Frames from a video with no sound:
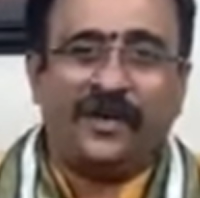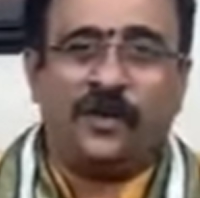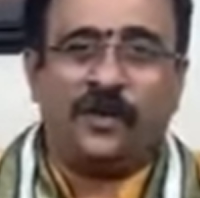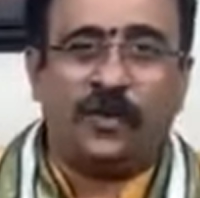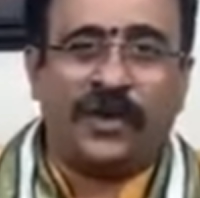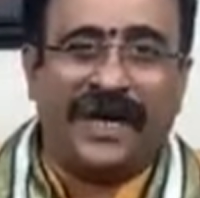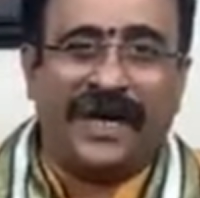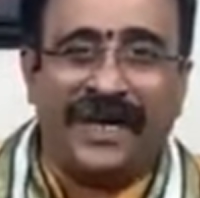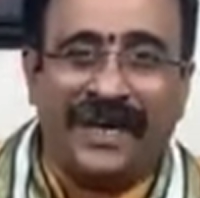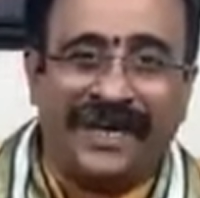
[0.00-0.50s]

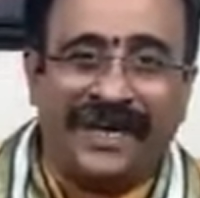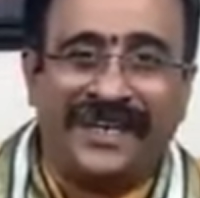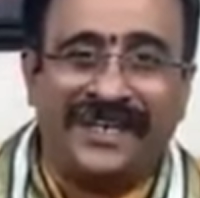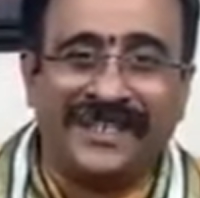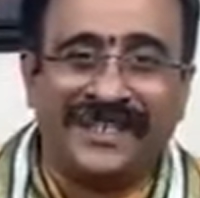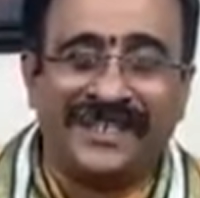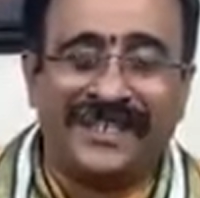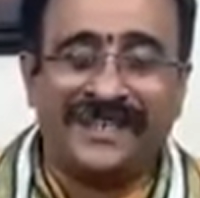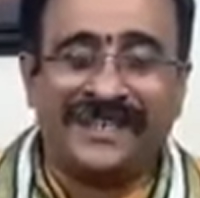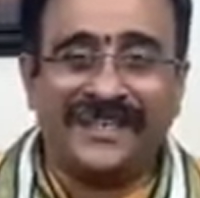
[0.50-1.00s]
Today
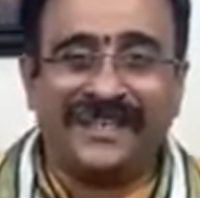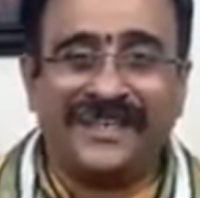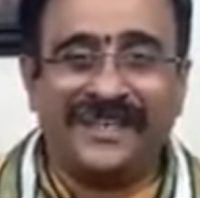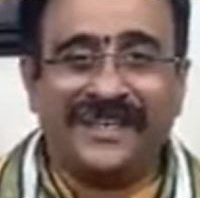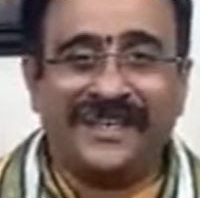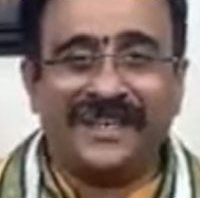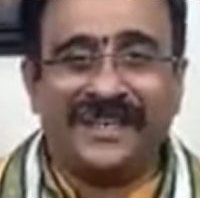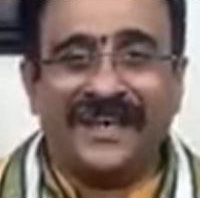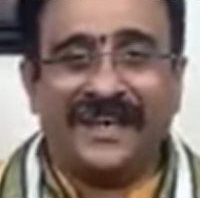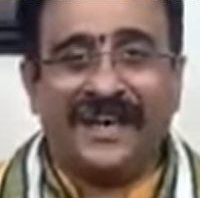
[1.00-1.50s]
is
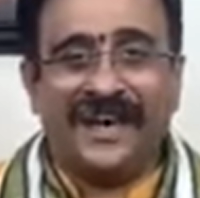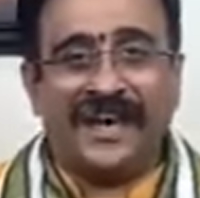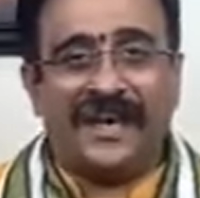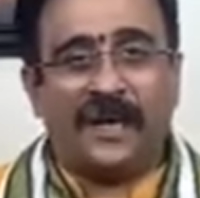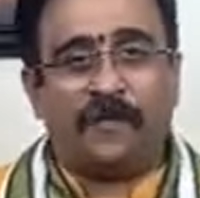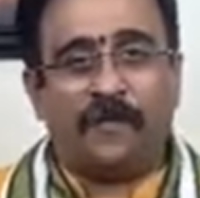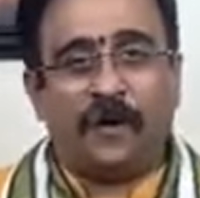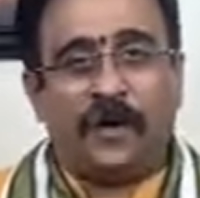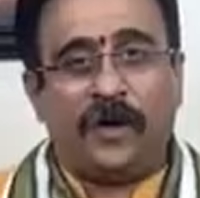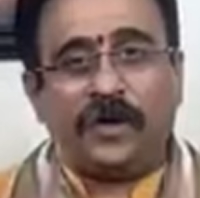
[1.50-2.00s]
an
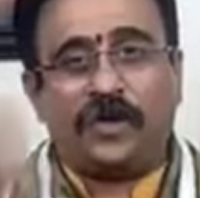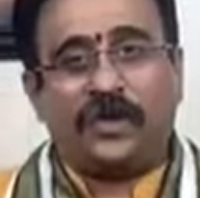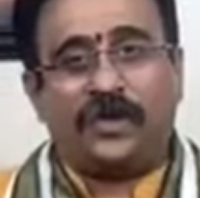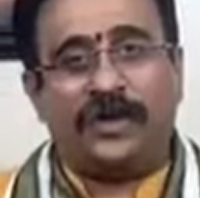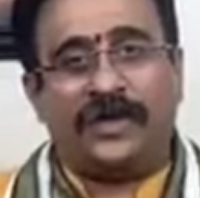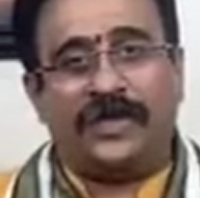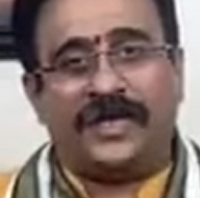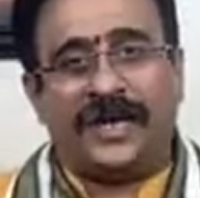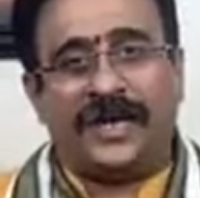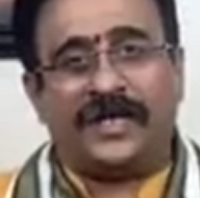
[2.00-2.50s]

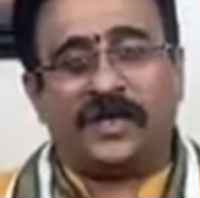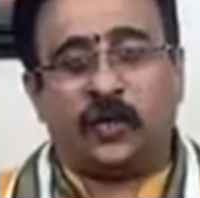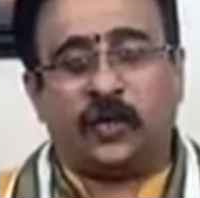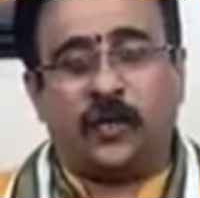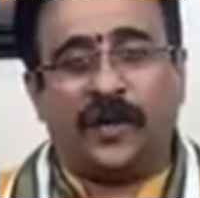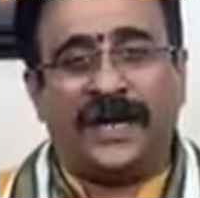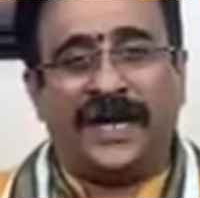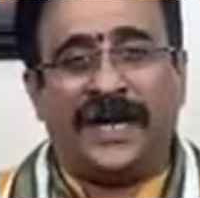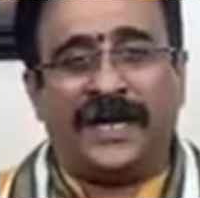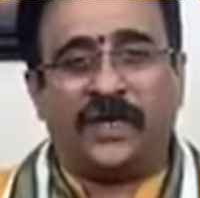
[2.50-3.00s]
opportunity, a
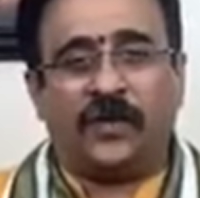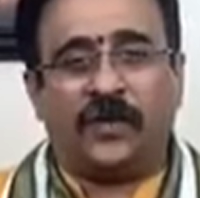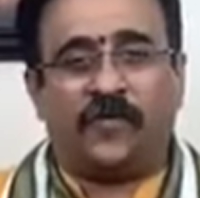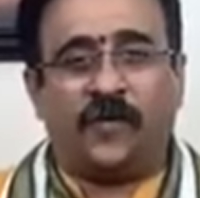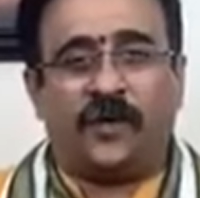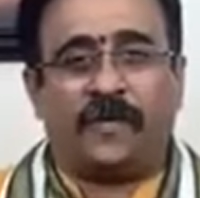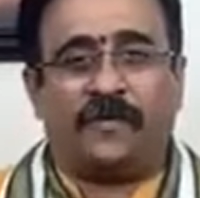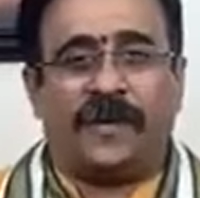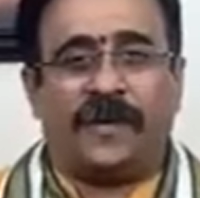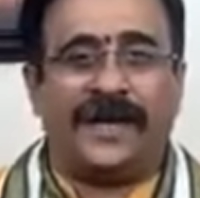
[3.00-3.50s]
twilight
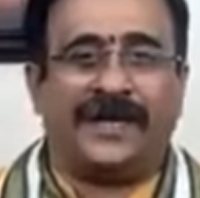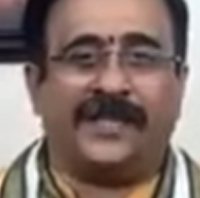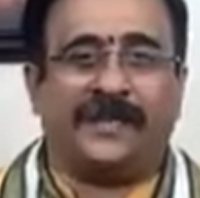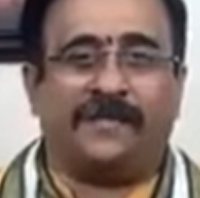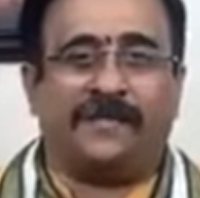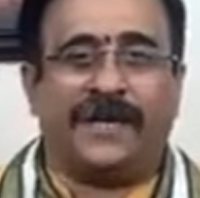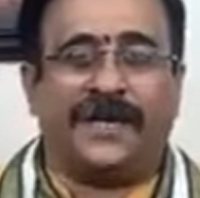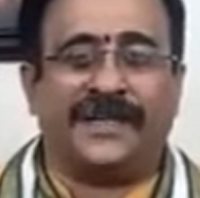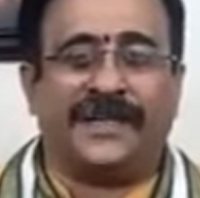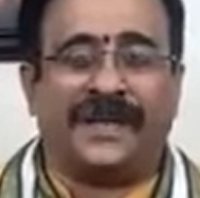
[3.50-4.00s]
for Bharat
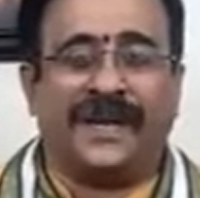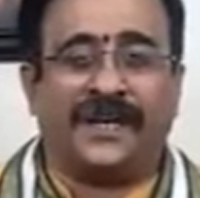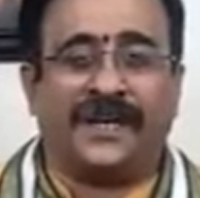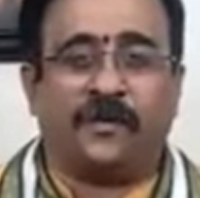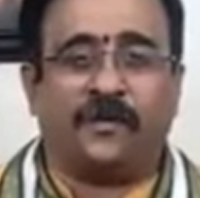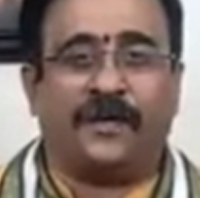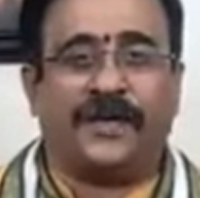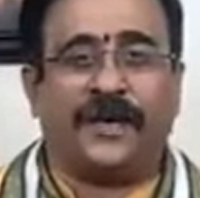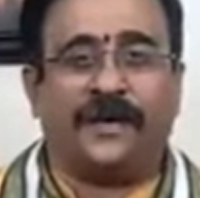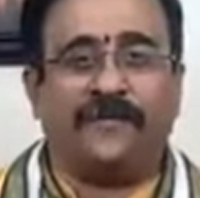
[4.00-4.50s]
Mata
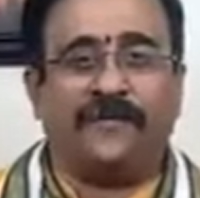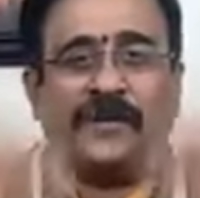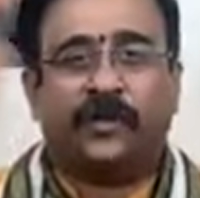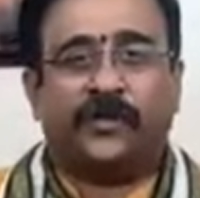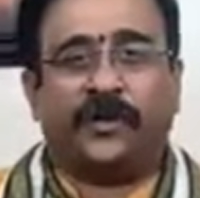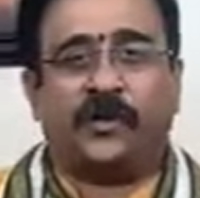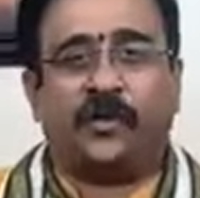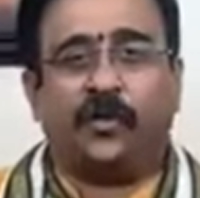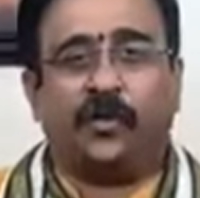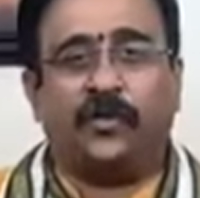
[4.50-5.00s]
to become
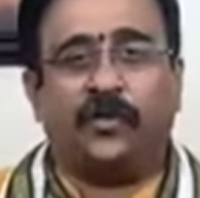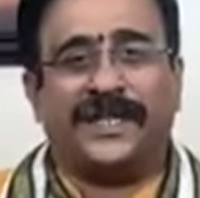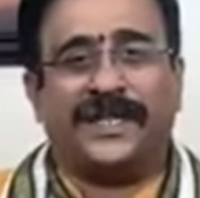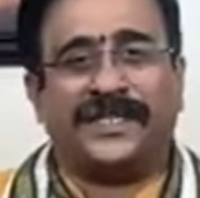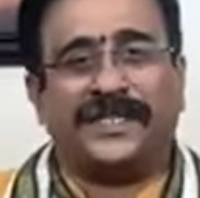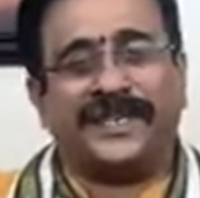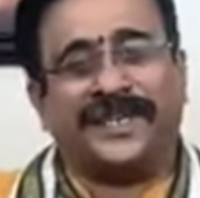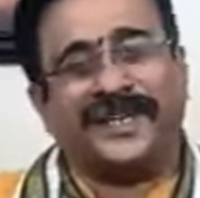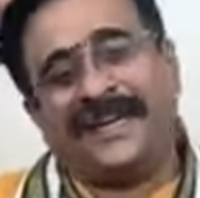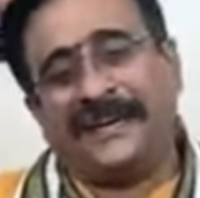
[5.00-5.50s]
Vishwaguru
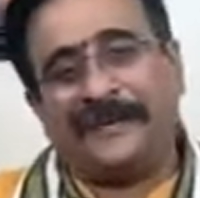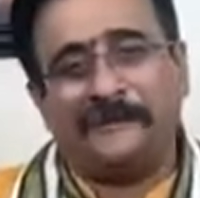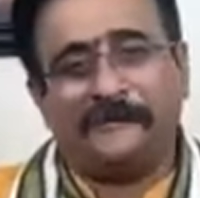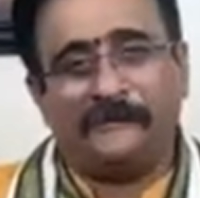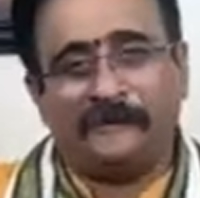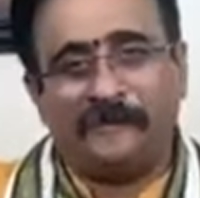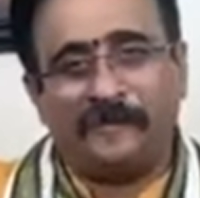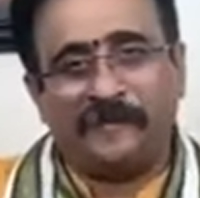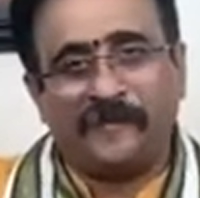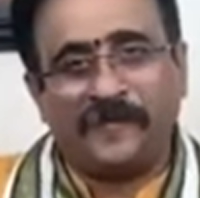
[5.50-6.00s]
once again.
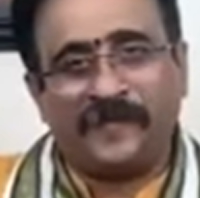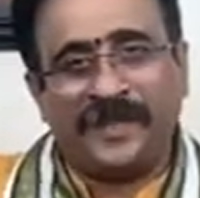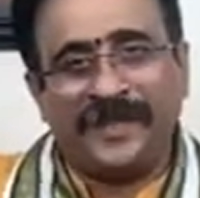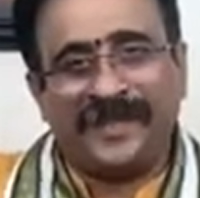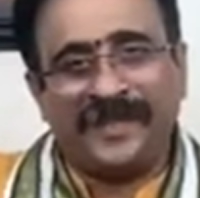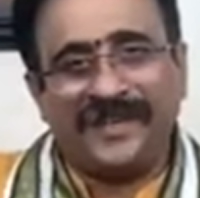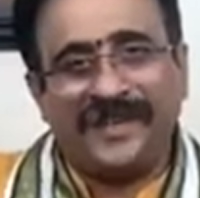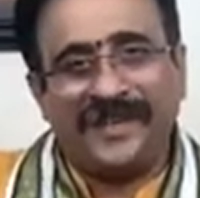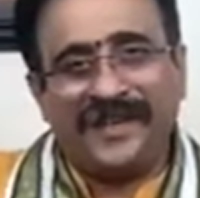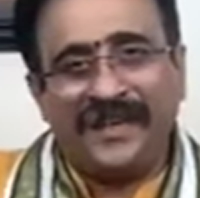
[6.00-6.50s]

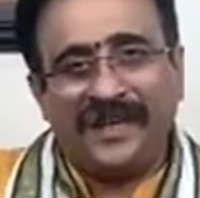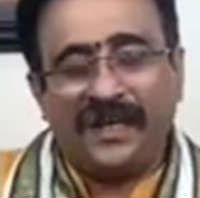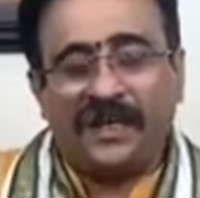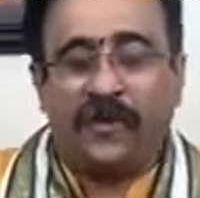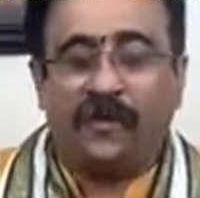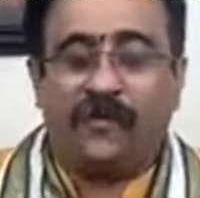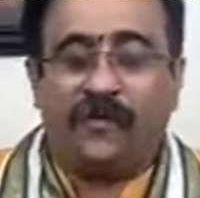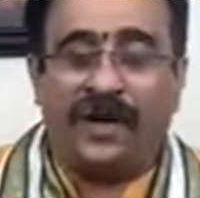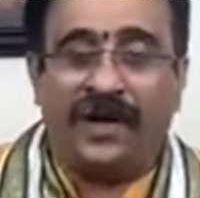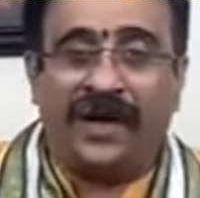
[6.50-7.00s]

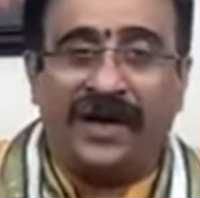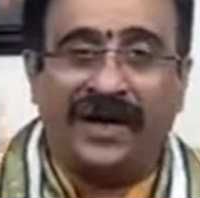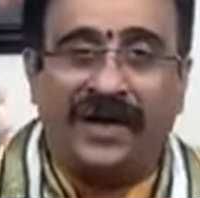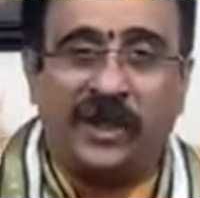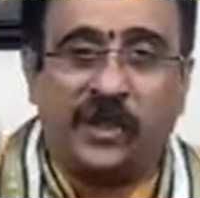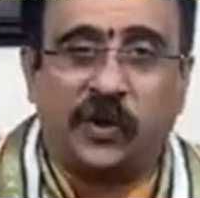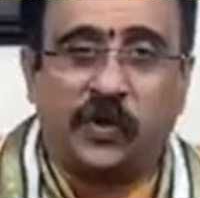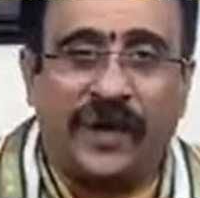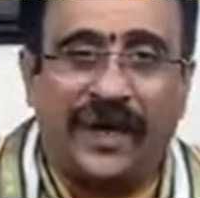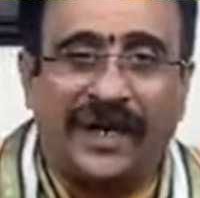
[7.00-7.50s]
The world
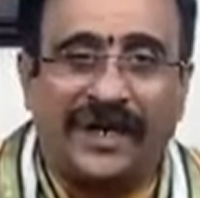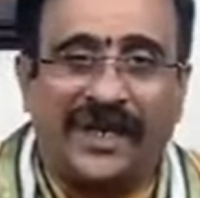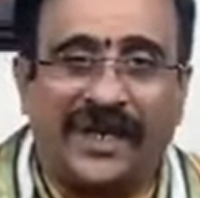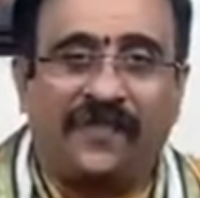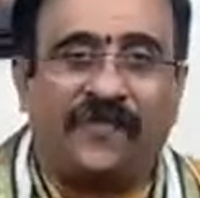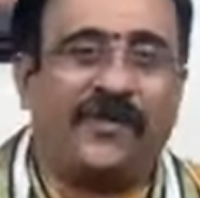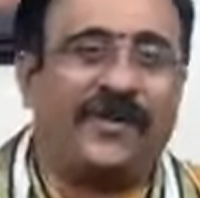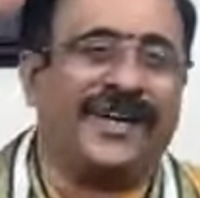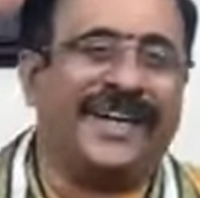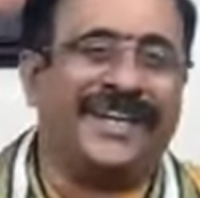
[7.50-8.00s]
is waiting
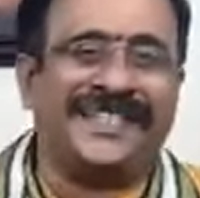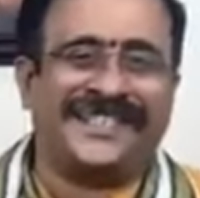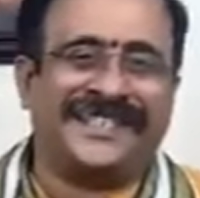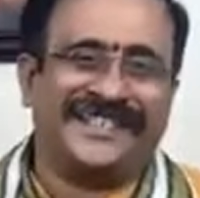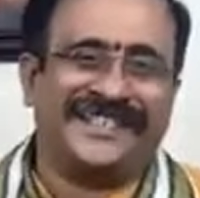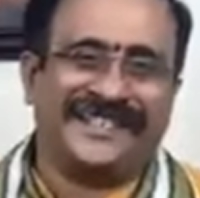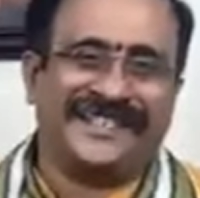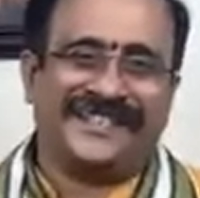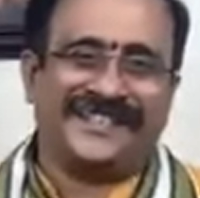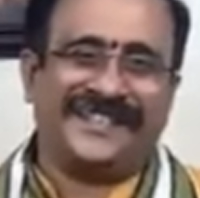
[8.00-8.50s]
for
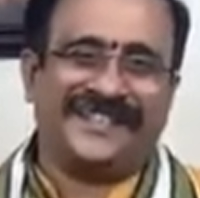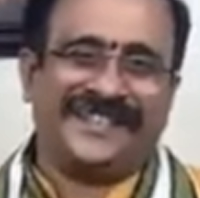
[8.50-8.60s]
us.